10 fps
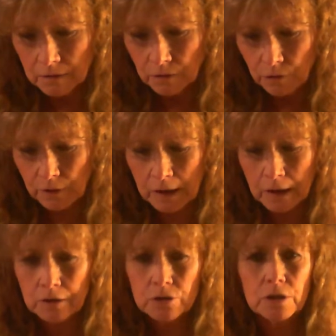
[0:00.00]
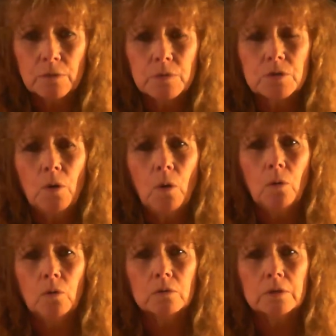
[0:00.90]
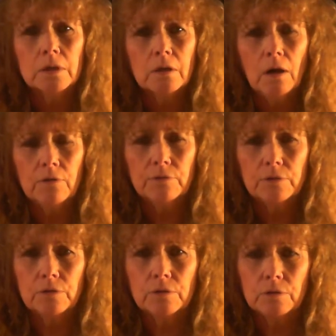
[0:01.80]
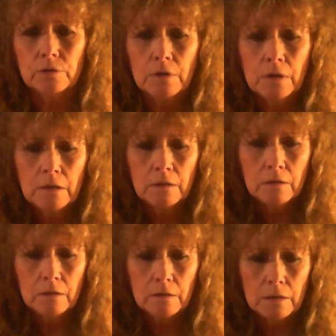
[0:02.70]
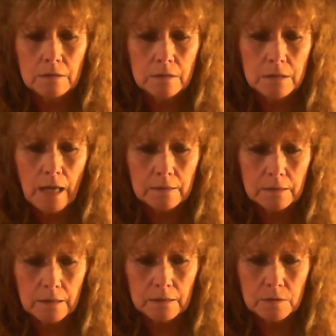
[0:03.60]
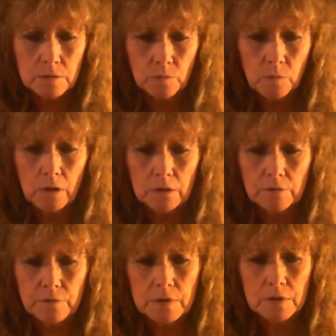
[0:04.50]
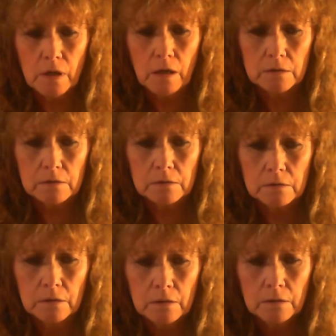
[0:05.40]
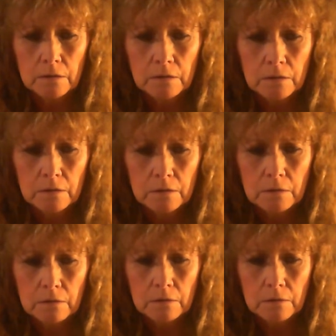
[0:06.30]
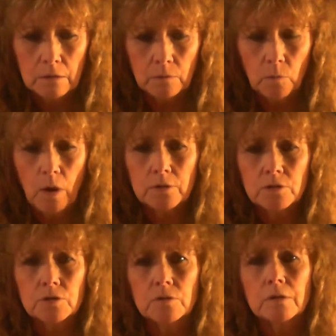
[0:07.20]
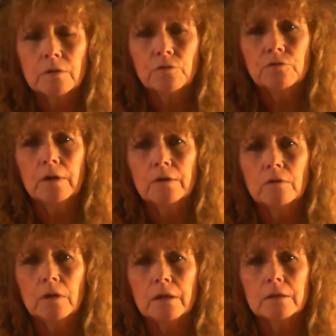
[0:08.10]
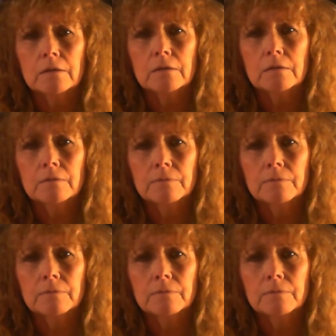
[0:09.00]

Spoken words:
Thinking she was cold, he covered her, then sat against the wall of his hut and watched her in the firelight.